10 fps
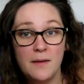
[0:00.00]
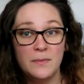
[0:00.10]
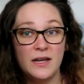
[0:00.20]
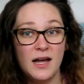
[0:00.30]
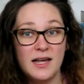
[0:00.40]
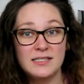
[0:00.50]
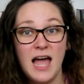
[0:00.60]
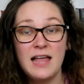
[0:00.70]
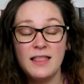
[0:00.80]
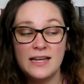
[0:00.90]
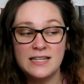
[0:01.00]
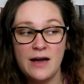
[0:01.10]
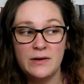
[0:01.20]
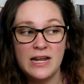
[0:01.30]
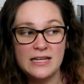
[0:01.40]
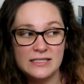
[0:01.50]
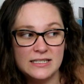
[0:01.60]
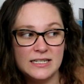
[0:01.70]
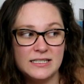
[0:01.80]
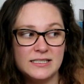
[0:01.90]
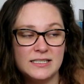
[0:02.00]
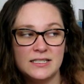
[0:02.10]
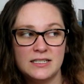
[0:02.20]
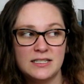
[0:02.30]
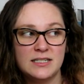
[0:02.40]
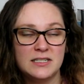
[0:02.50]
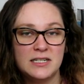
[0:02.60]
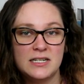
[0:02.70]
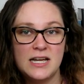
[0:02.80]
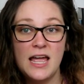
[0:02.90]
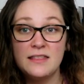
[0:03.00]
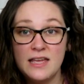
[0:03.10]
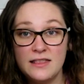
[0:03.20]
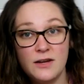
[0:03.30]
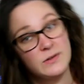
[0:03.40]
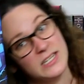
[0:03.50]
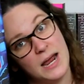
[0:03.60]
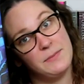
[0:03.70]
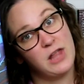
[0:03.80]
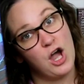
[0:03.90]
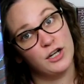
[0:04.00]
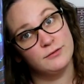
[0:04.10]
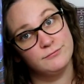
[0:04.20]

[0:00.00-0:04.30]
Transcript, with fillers: because I liked how it ended, and then there was an epilogue.